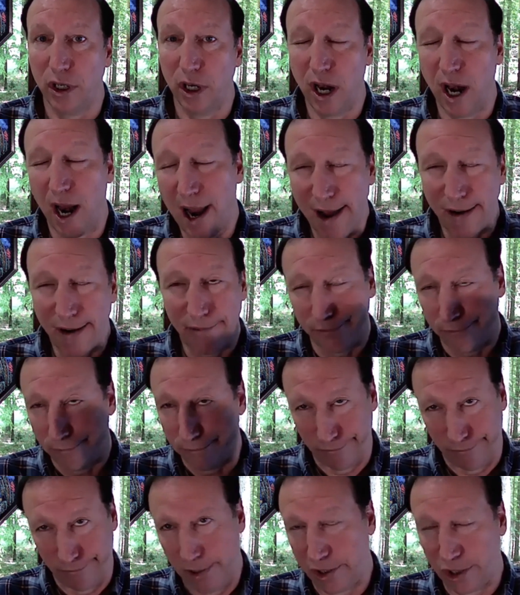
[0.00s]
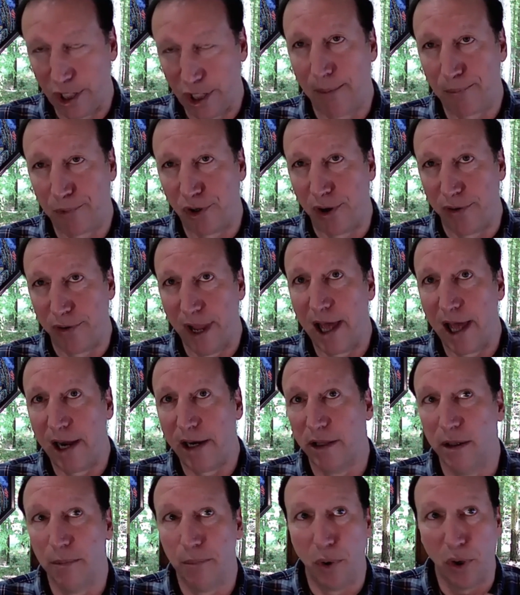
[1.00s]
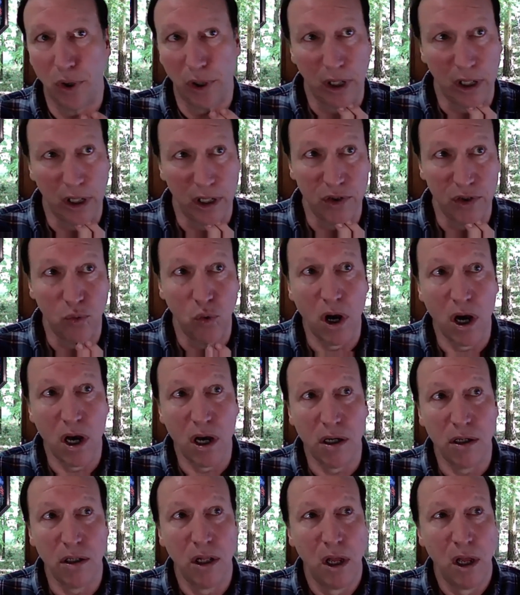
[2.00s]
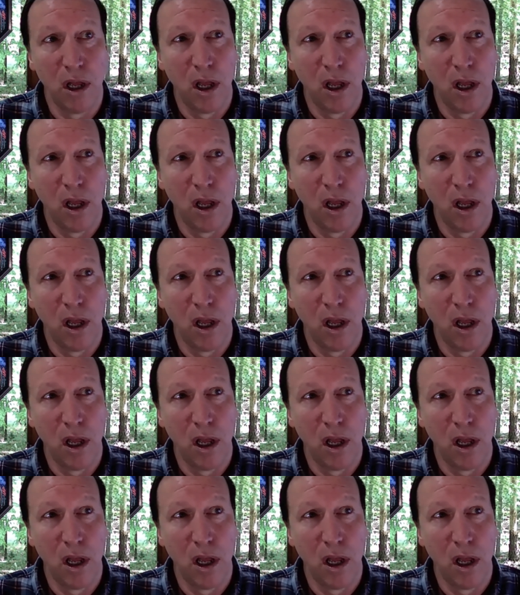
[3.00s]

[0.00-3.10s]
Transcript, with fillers: And I have a chapter on that in the book as well.